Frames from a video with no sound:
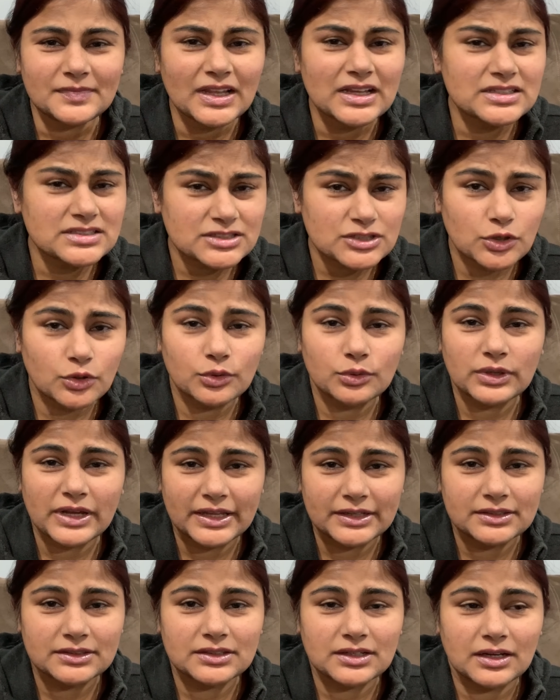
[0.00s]
so
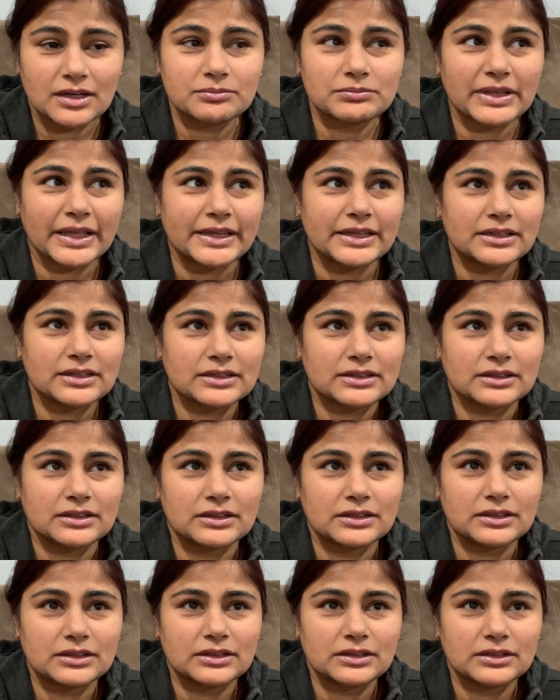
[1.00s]
and like
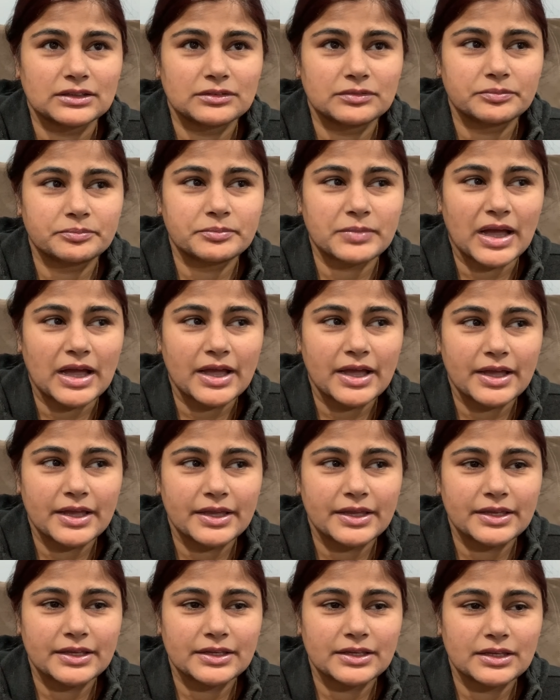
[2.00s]
uh,
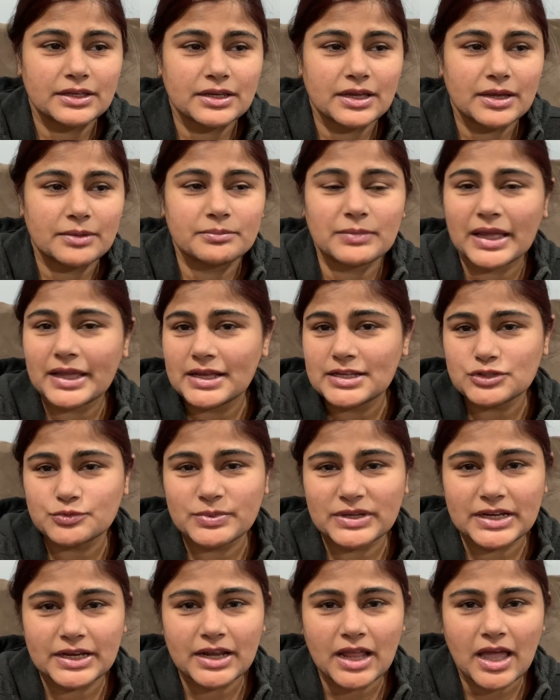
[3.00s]
i my
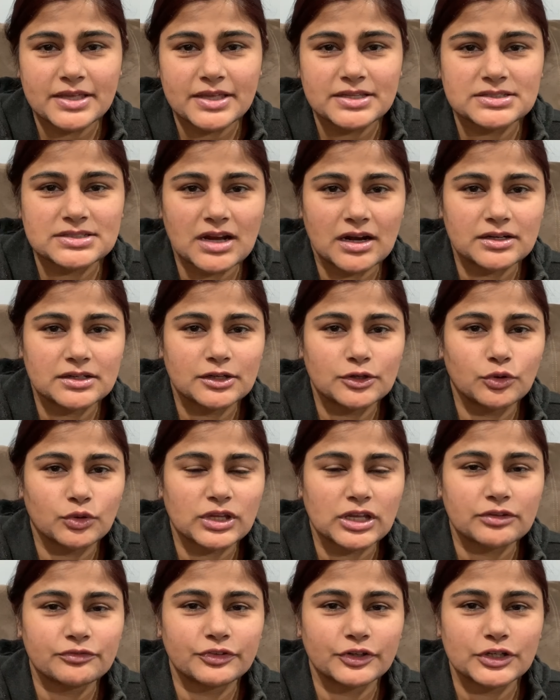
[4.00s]
husband and started
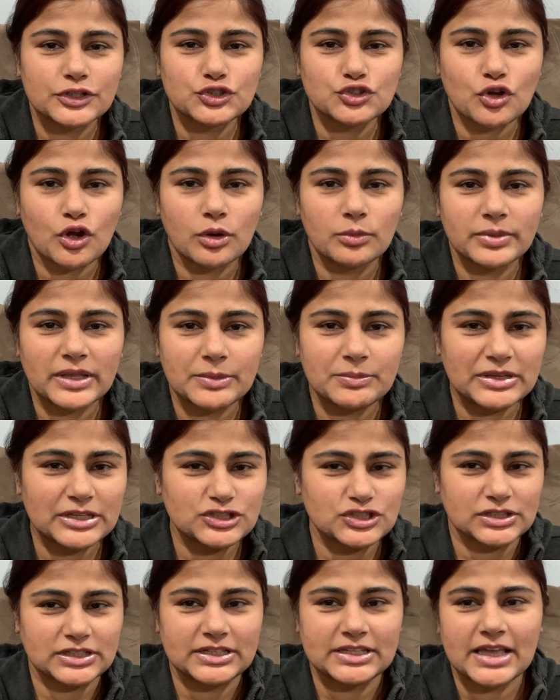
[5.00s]
looking for a job
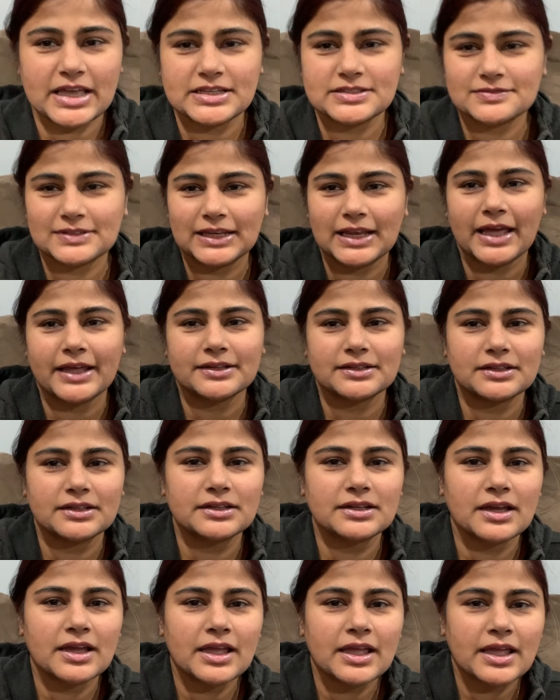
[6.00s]
immediately as we landed
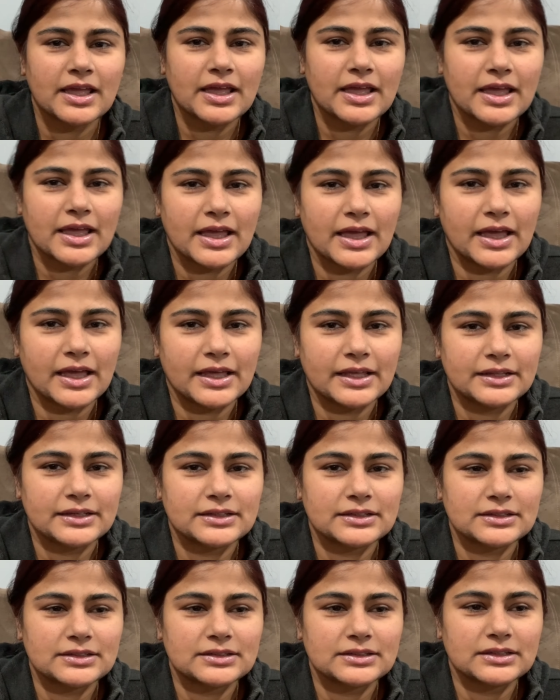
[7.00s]

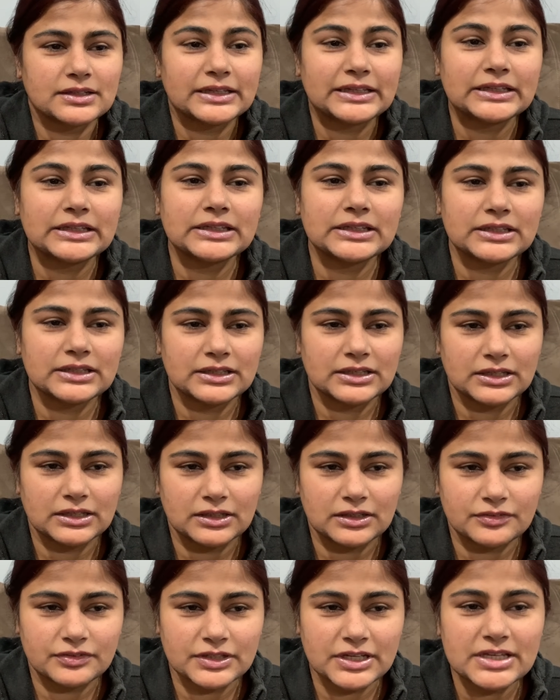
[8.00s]
and uh, he
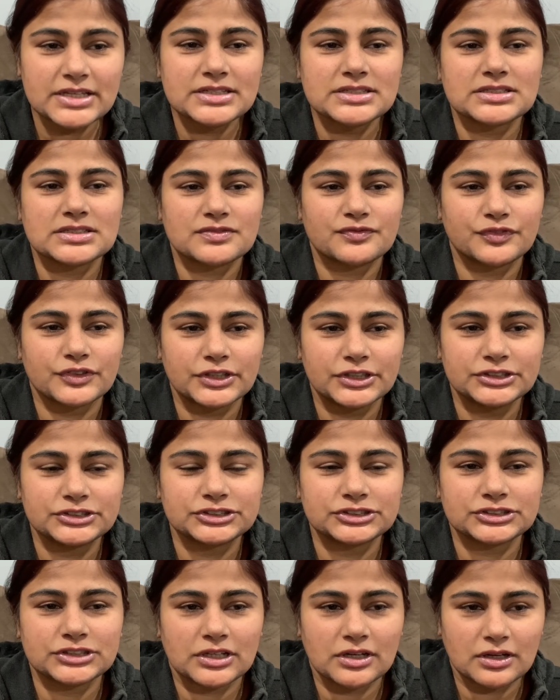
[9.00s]
uh, his
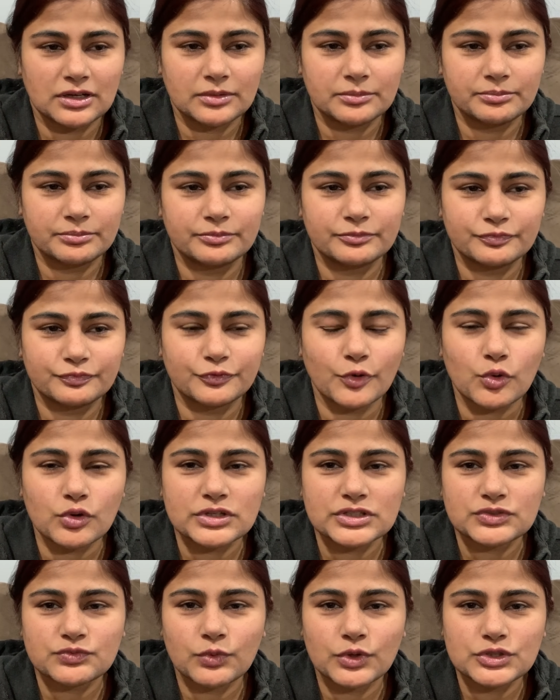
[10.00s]
first uh,
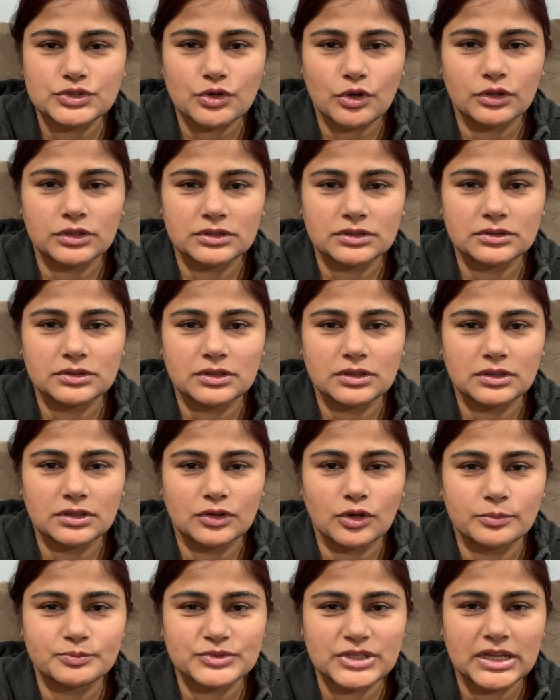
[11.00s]
focus was on uh,
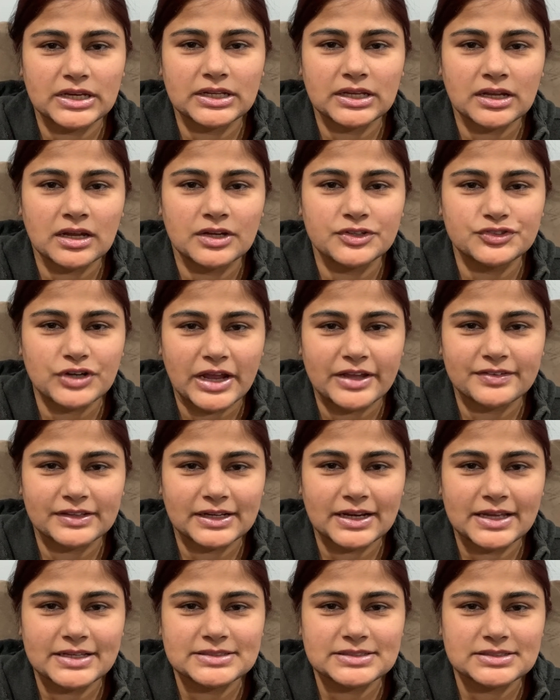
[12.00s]
obtaining a driving
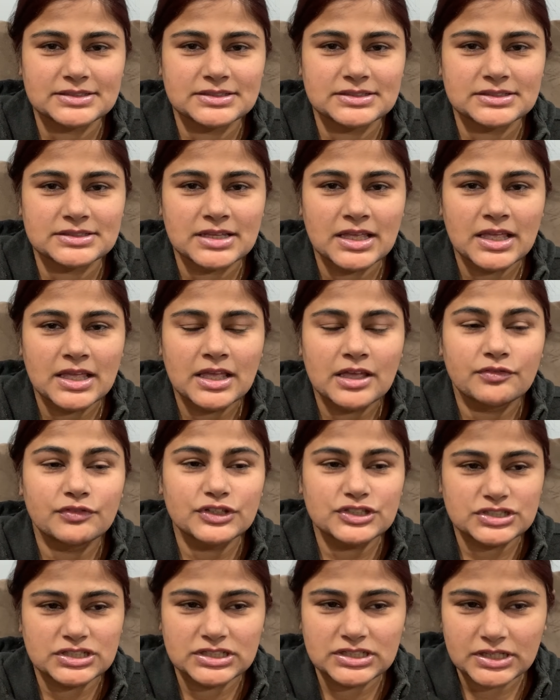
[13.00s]
license
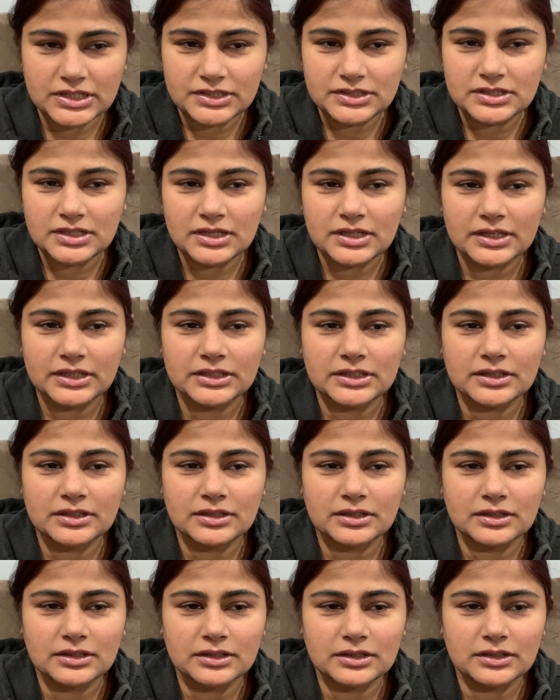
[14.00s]
which he did in
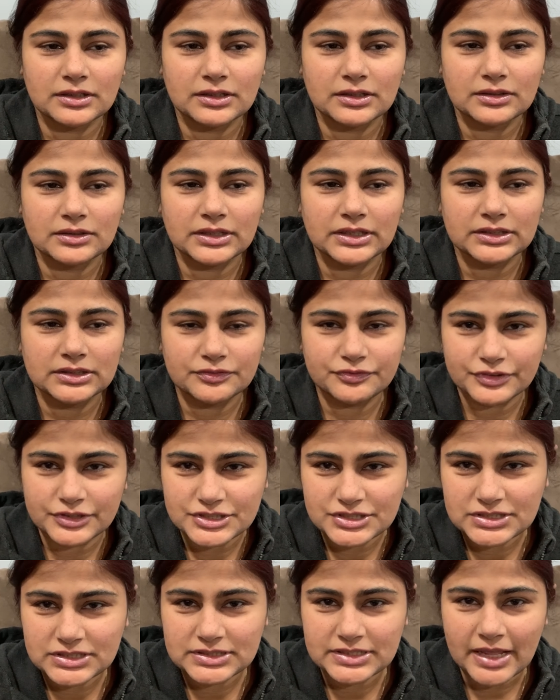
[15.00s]
in the
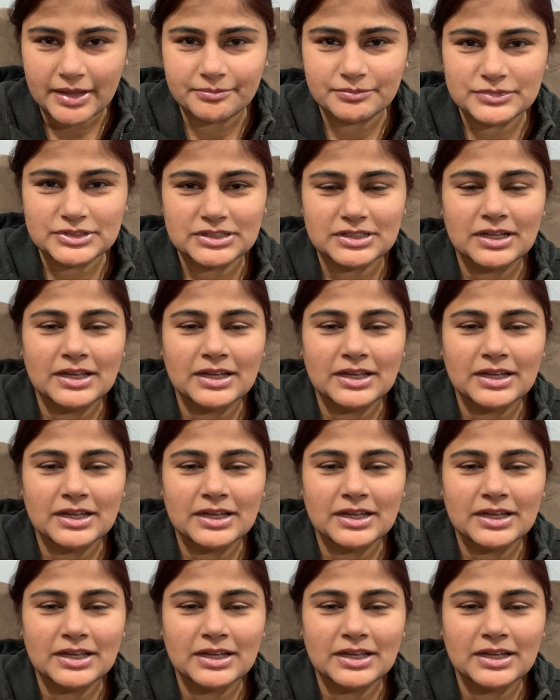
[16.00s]
first attempt